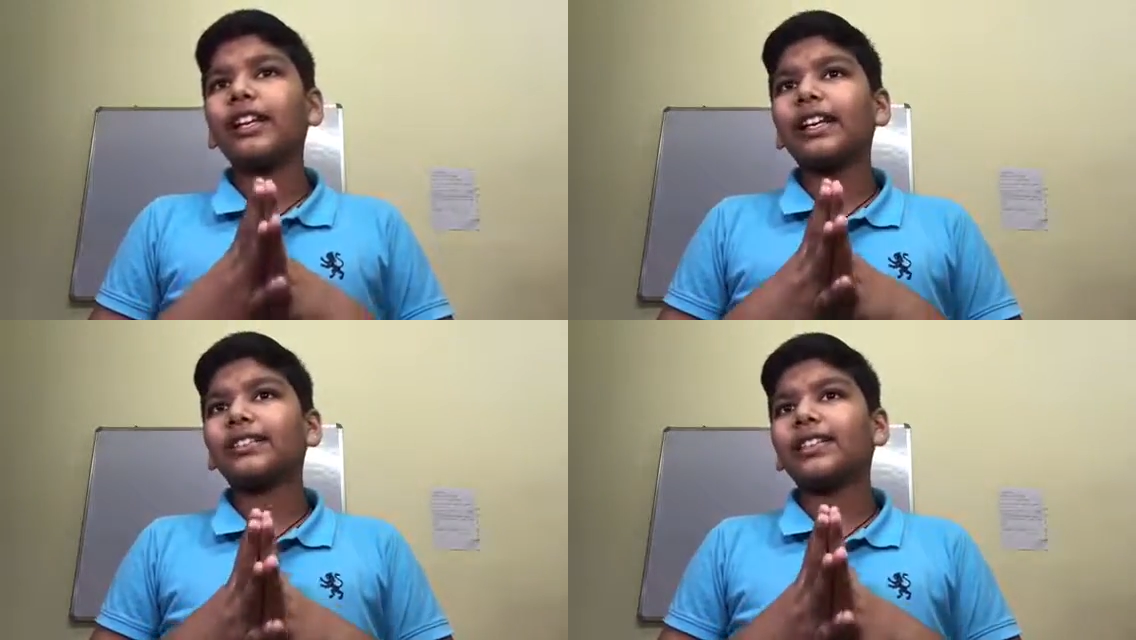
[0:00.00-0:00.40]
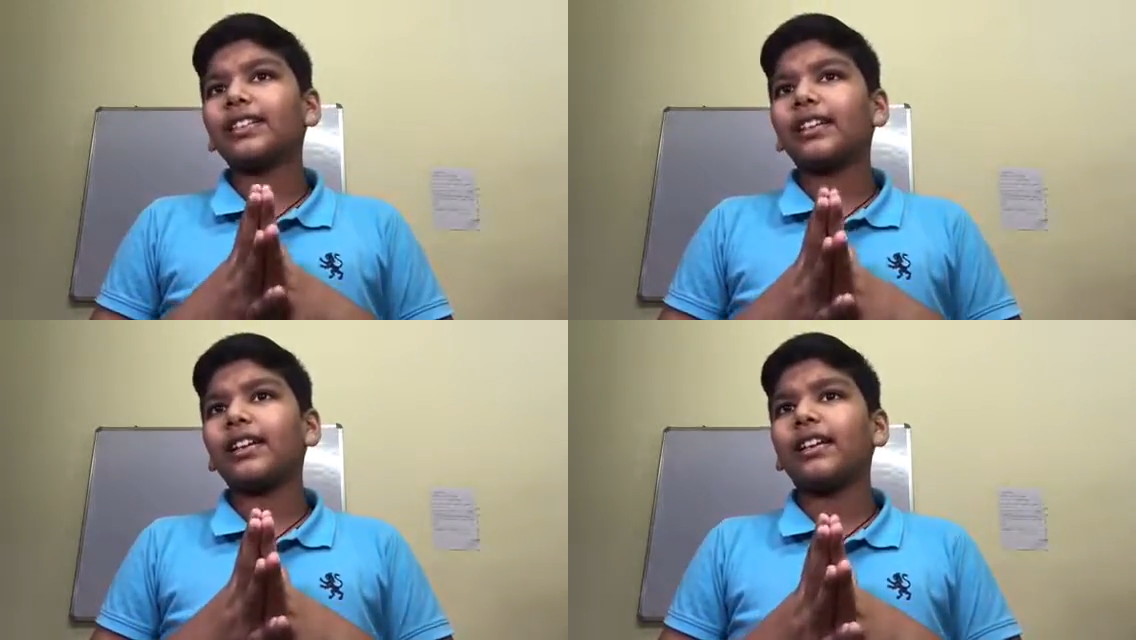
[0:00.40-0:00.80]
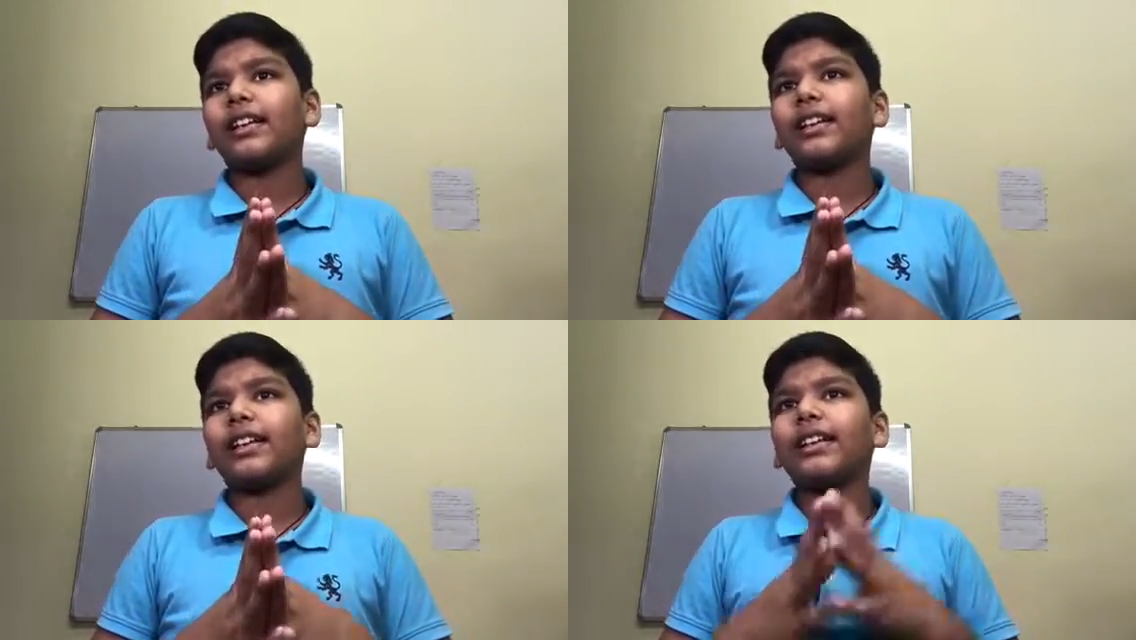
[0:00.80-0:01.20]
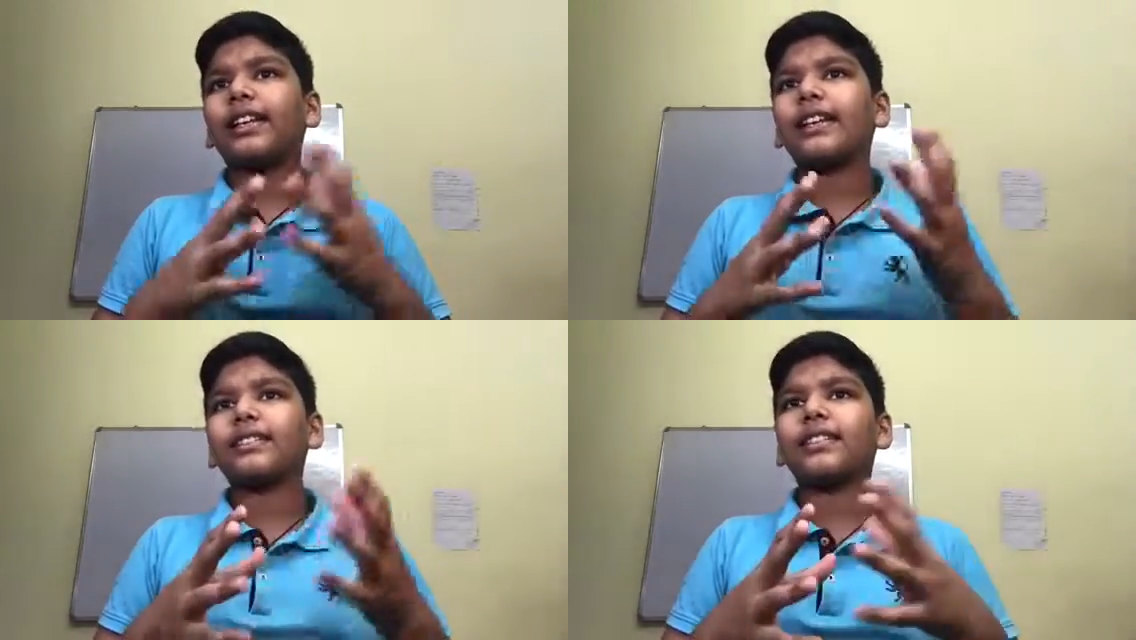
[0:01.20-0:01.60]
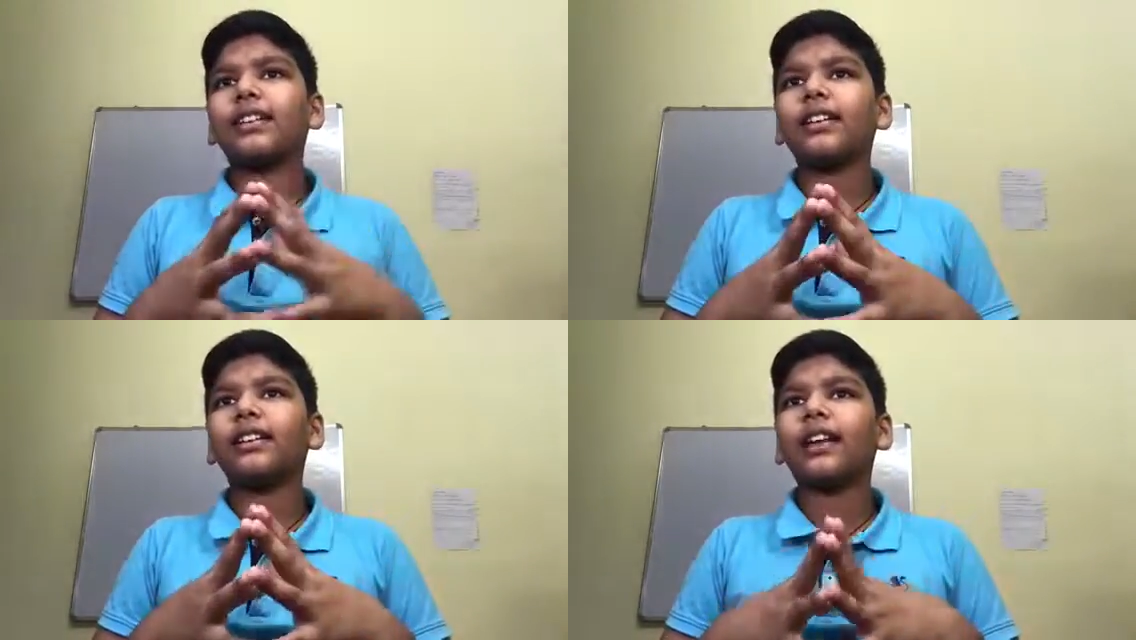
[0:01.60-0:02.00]

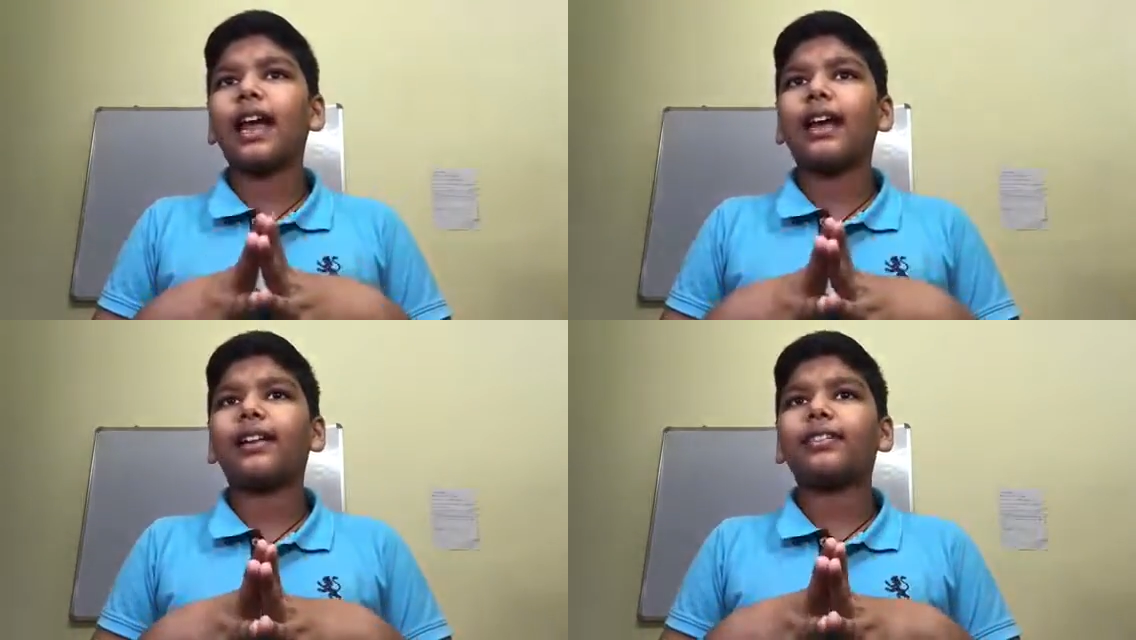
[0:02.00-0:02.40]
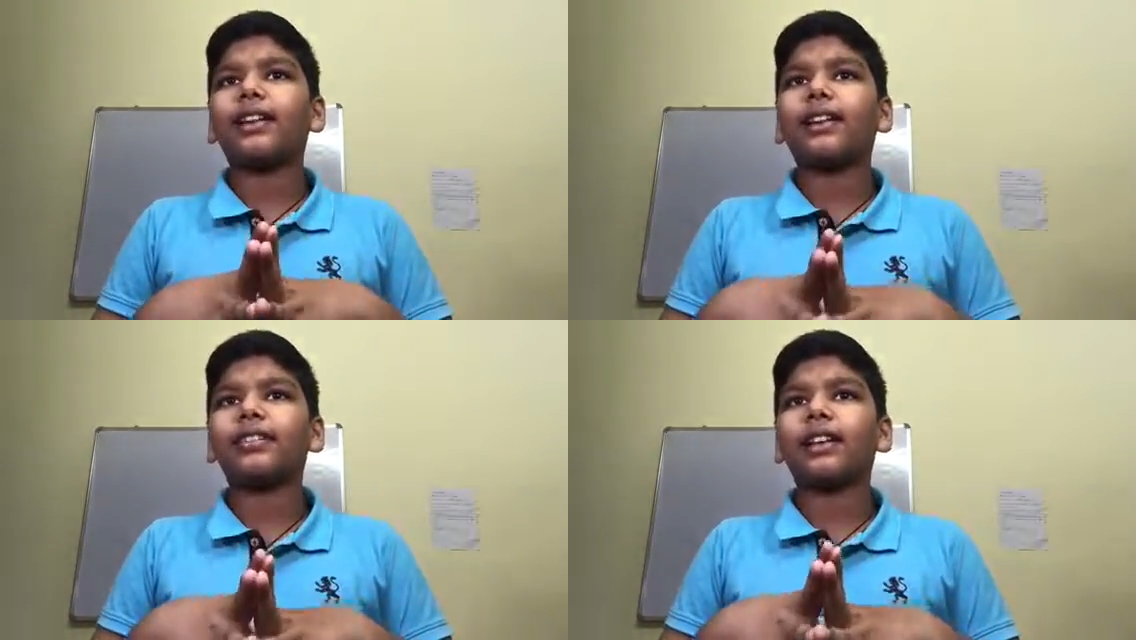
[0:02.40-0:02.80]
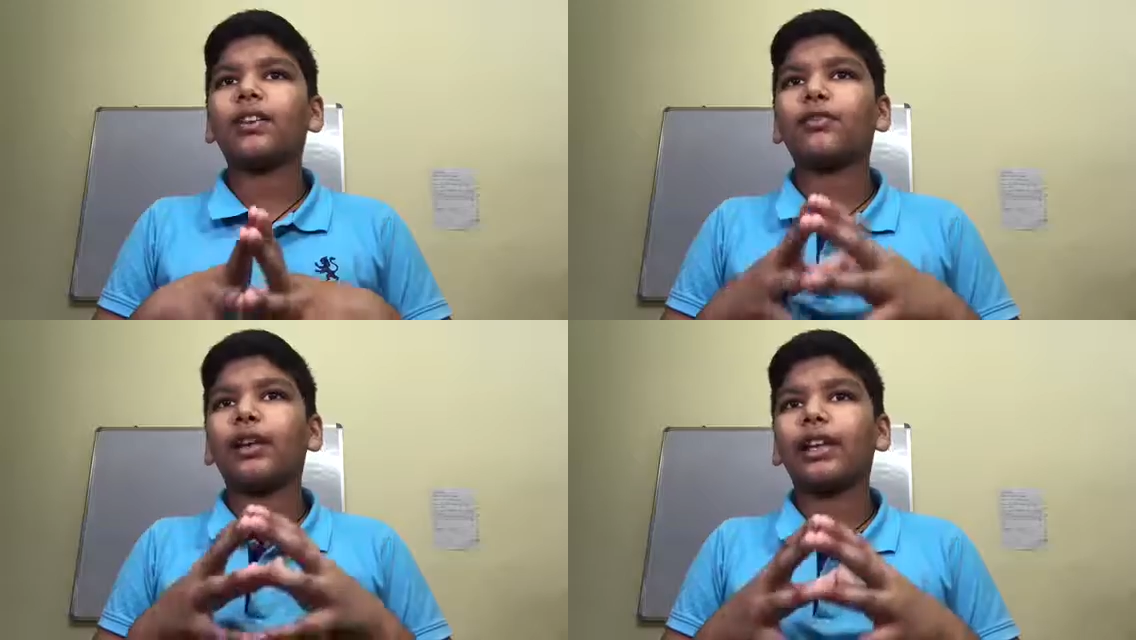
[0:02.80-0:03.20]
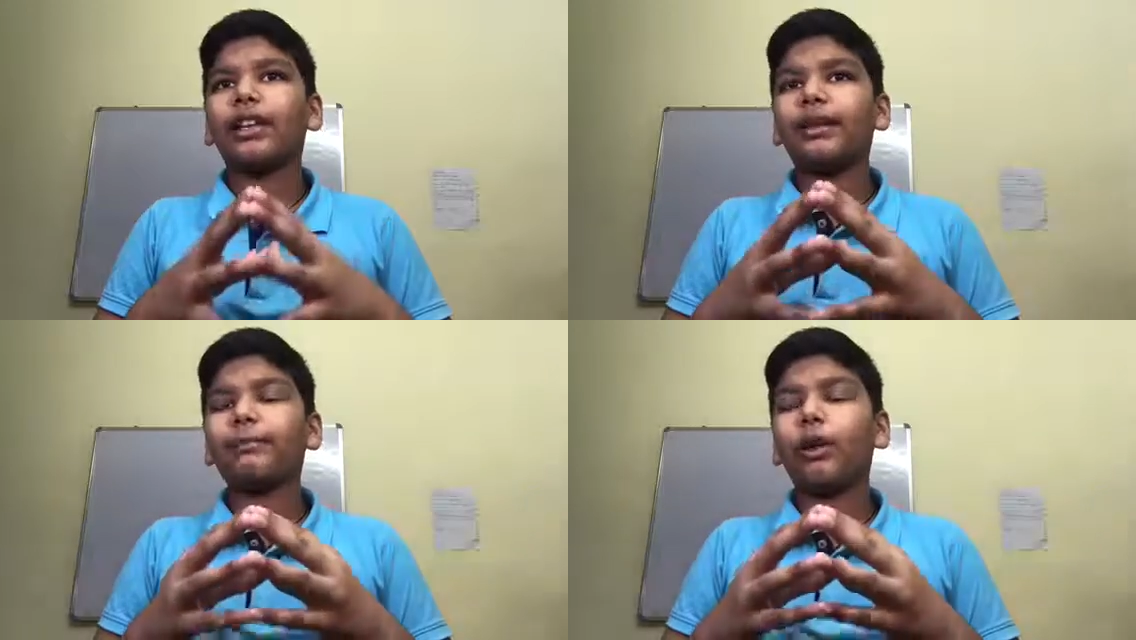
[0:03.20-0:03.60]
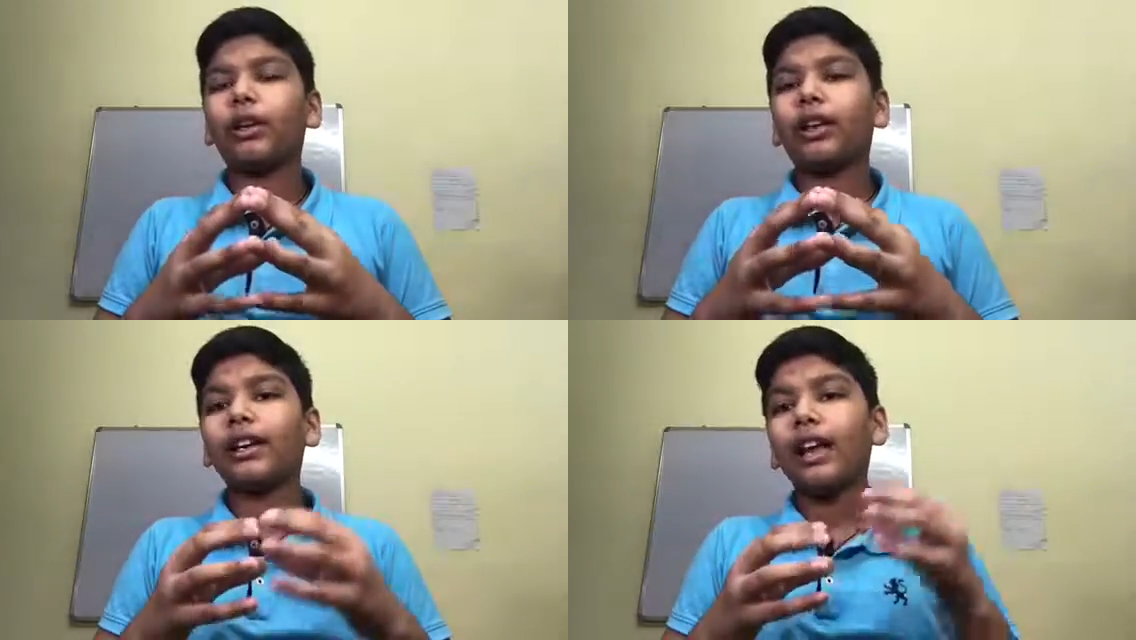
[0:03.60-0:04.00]
inhalational anesthetics are very
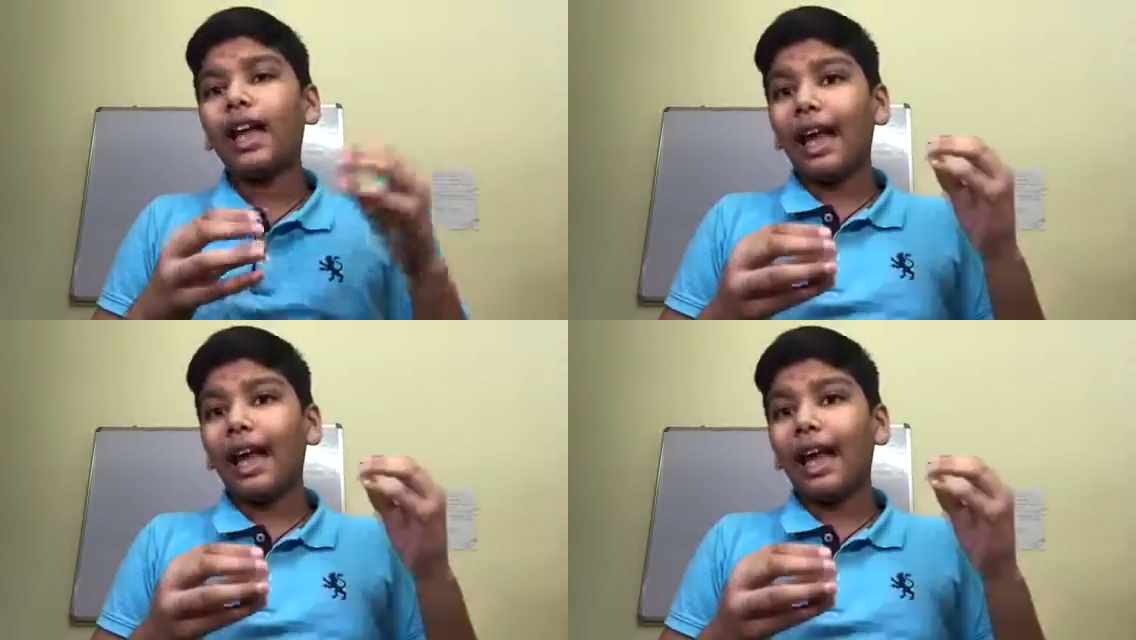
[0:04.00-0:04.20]
important,